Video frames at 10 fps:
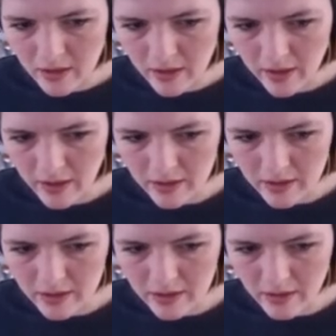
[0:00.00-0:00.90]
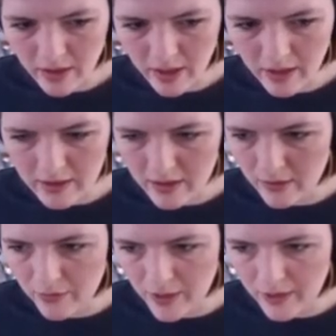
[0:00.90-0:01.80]
Yeah, just do that, cause that's
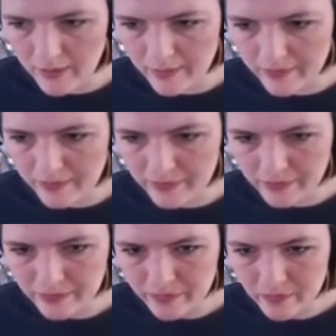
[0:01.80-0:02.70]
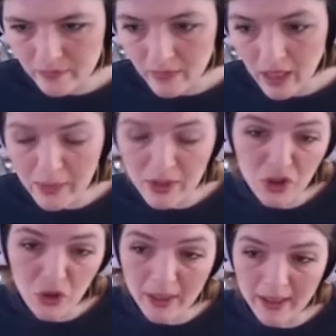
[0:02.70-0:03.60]
fun. I'm
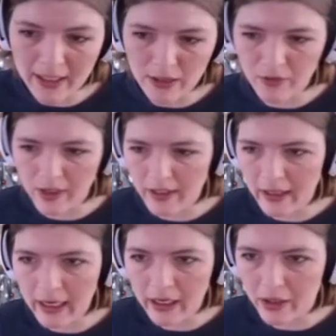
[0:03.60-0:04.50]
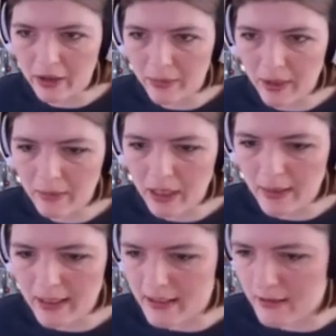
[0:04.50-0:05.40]
assuming that's fun. I don't know, maybe
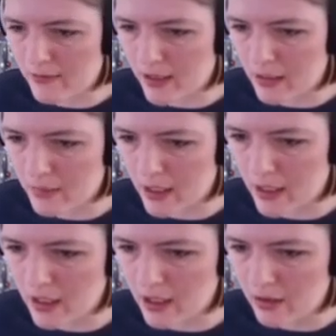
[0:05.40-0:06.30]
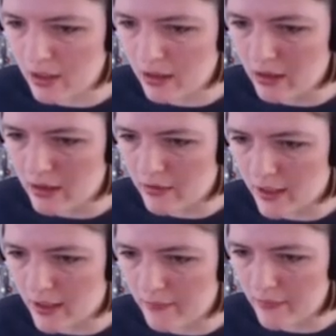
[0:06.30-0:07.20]
it isn't fun, but you know what? It's
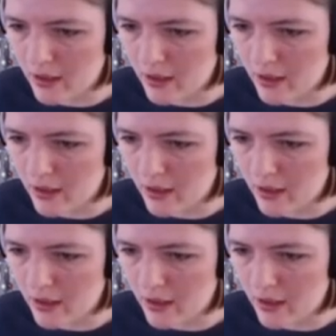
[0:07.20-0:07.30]
fine.